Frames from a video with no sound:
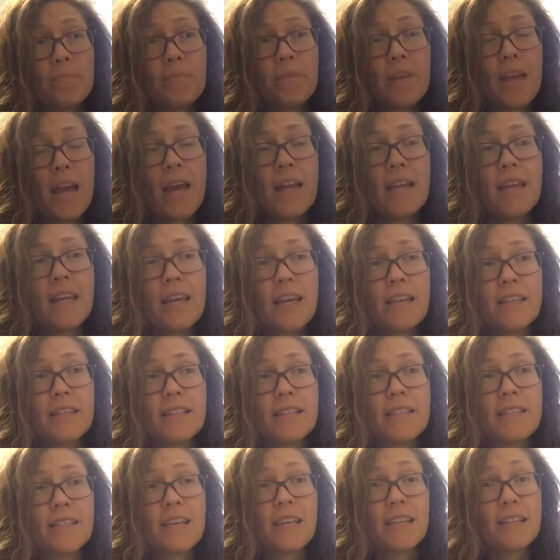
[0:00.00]
And
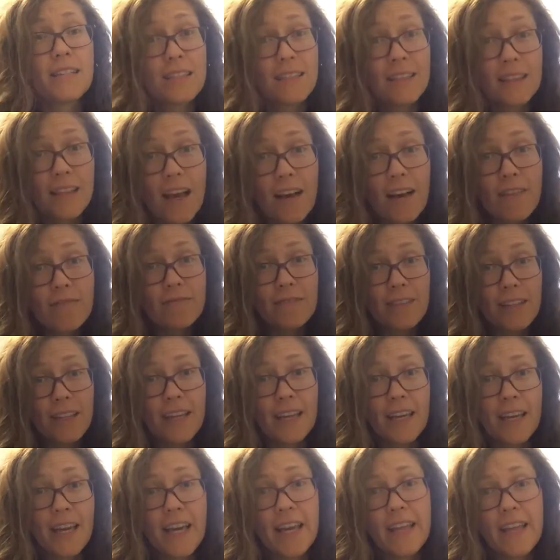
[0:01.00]
it's
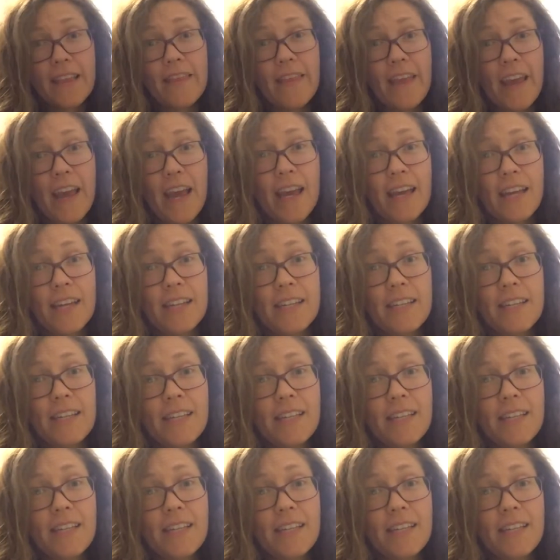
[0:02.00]
lovely in that,